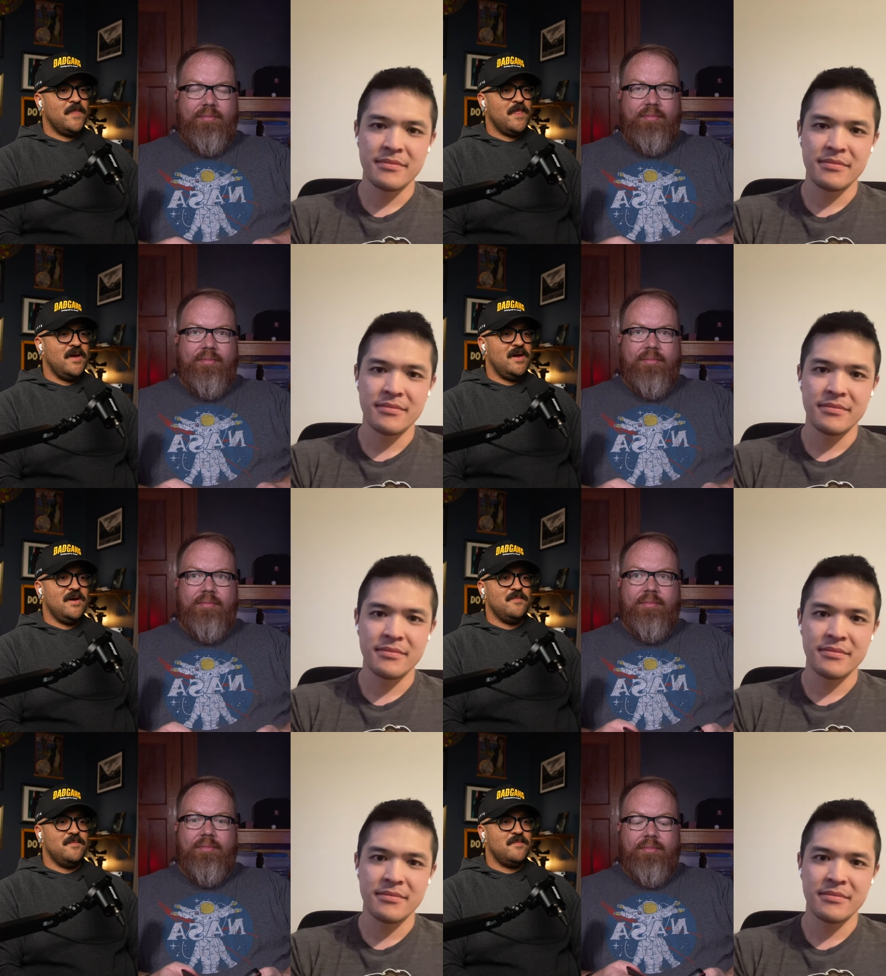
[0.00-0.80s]

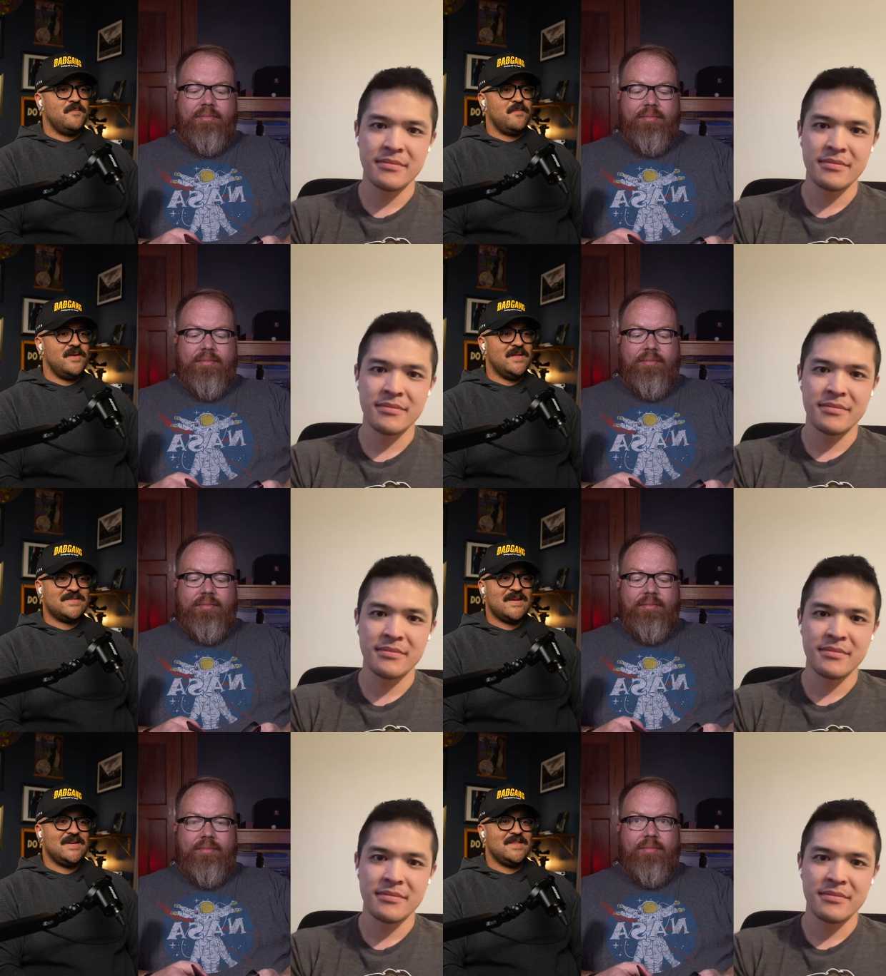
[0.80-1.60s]
Speaker 1: Um, and that's
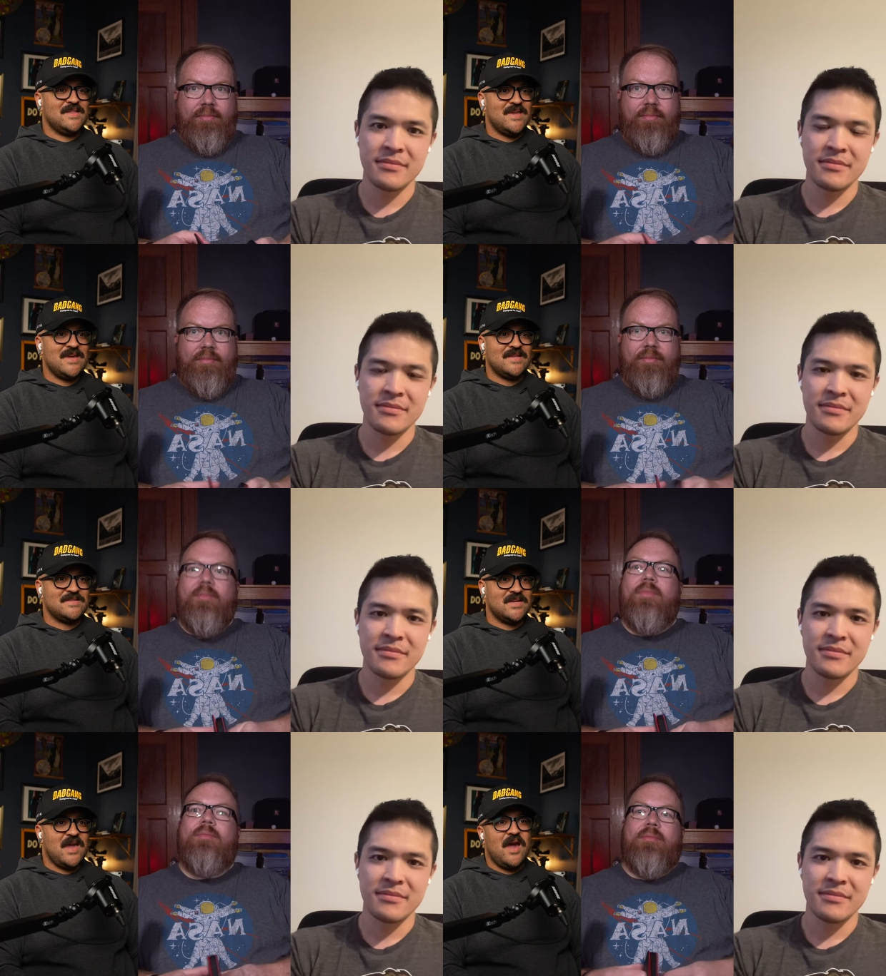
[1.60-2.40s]
kind of the thing. It's
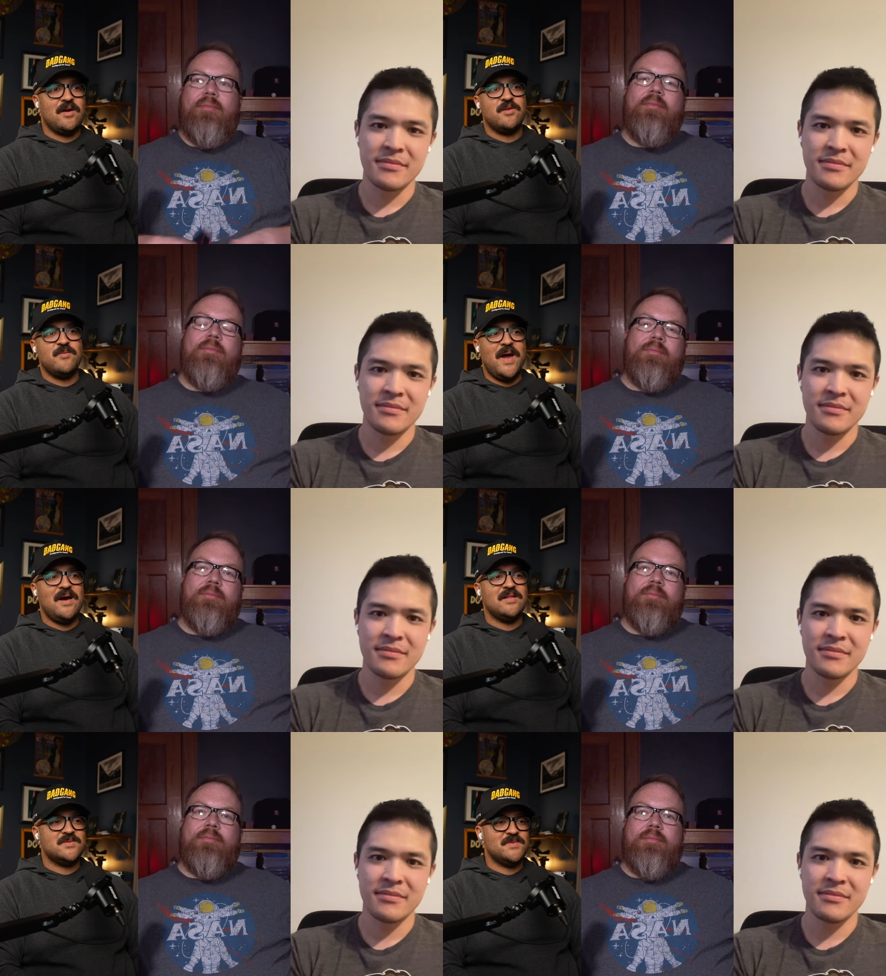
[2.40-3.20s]
like, how do you
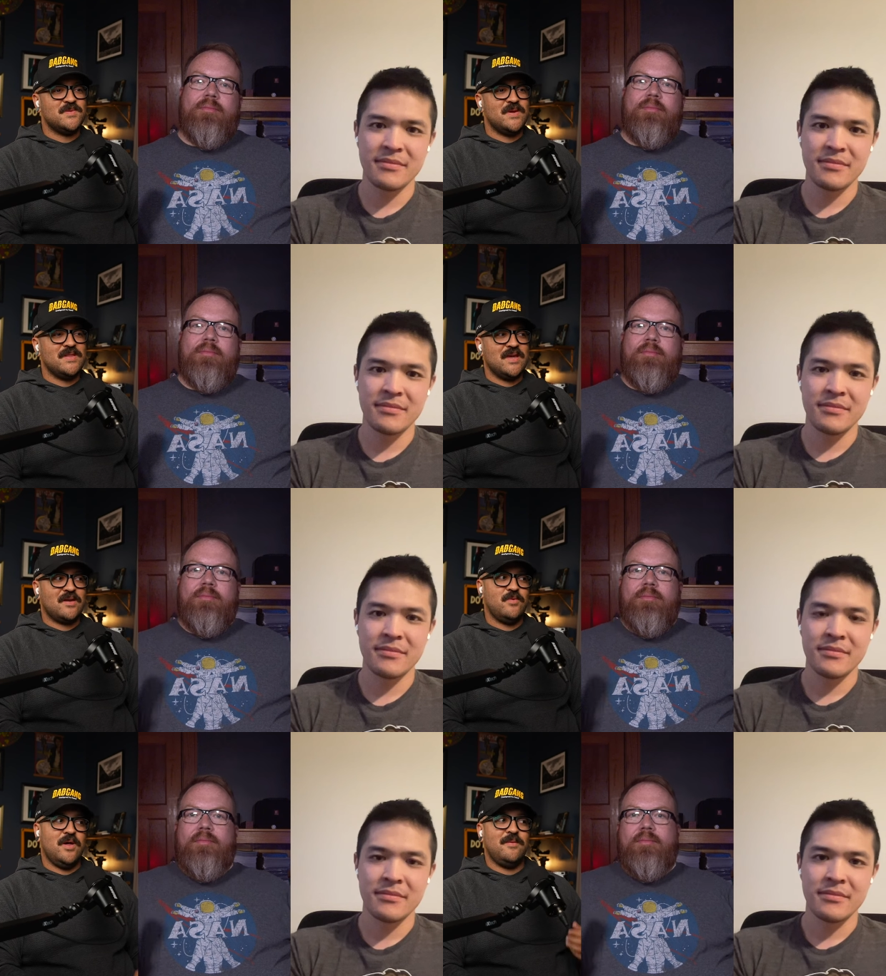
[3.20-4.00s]
balance between like,
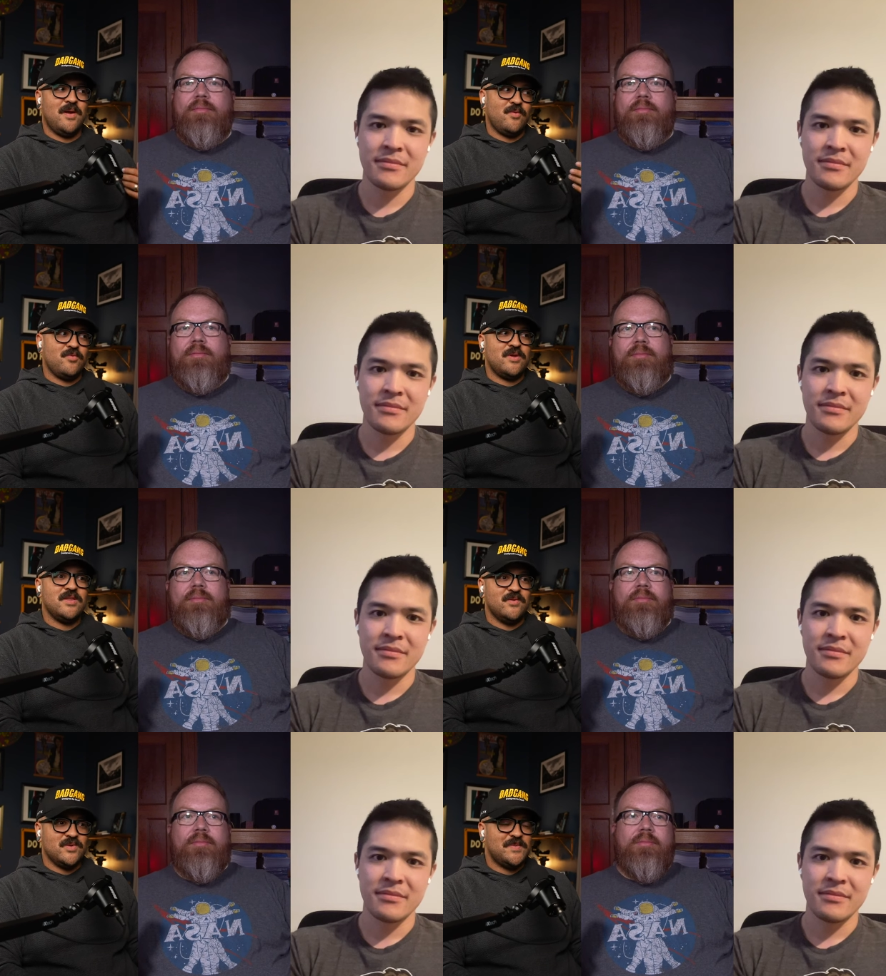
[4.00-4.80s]
well, I'm not
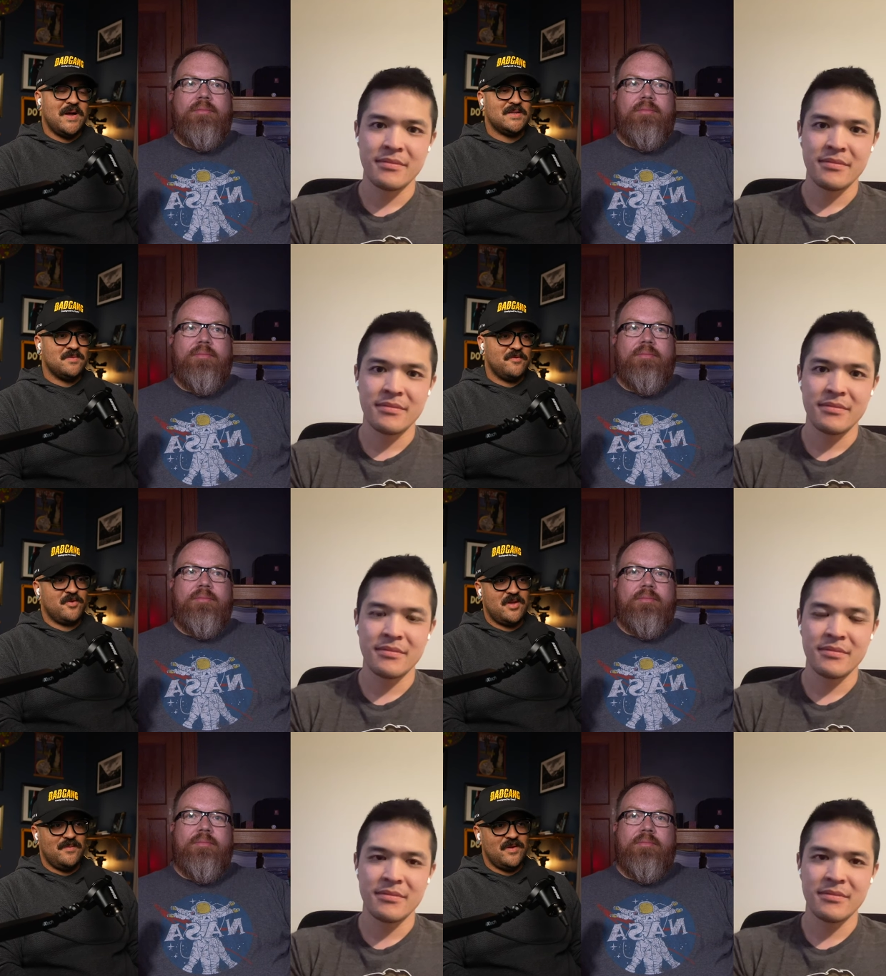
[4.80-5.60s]
really responsible for
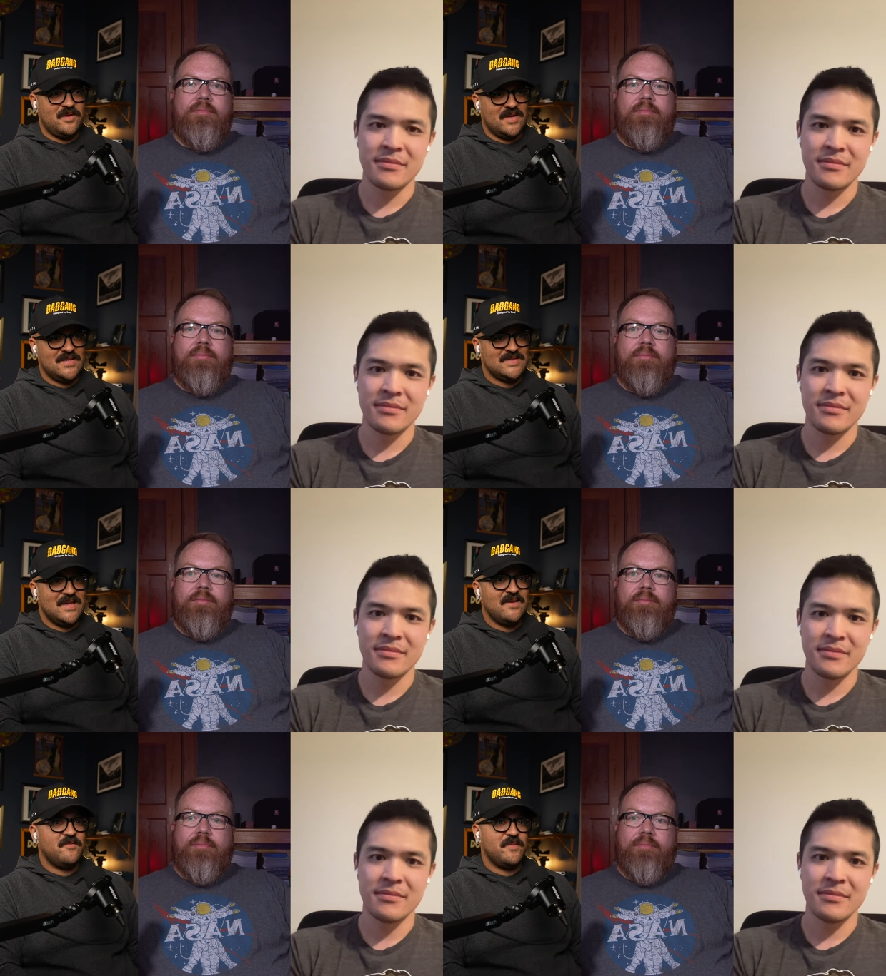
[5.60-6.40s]
keeping your kids
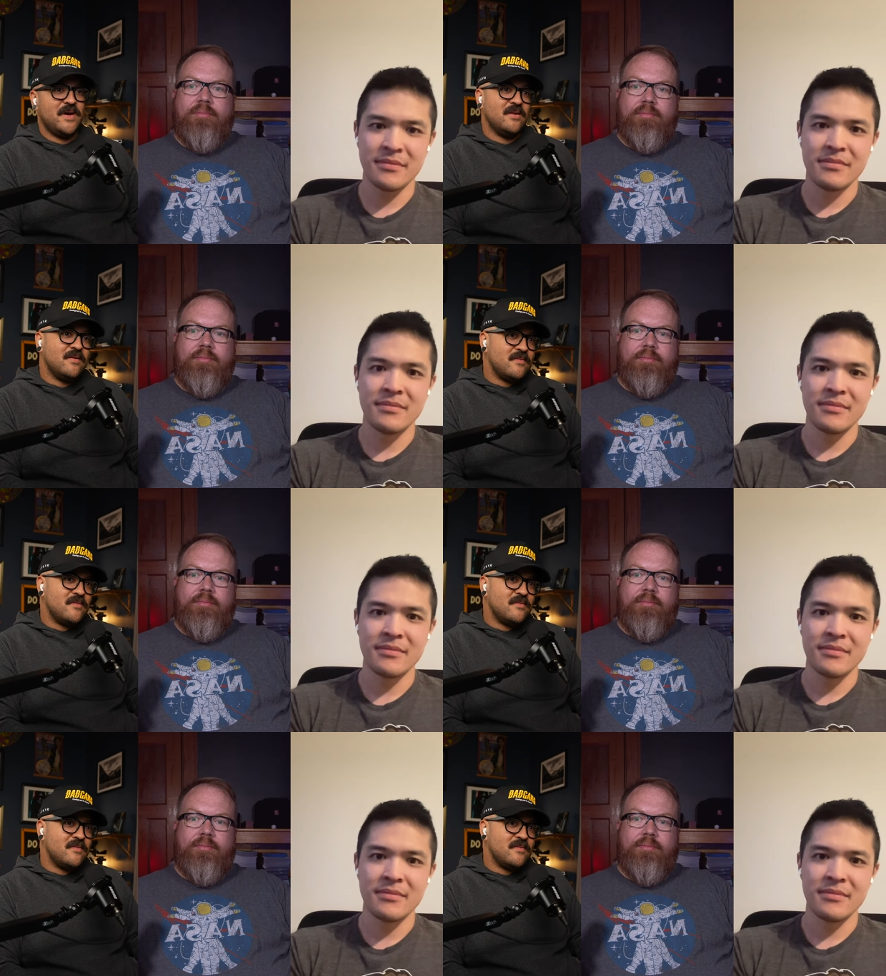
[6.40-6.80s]
safe, but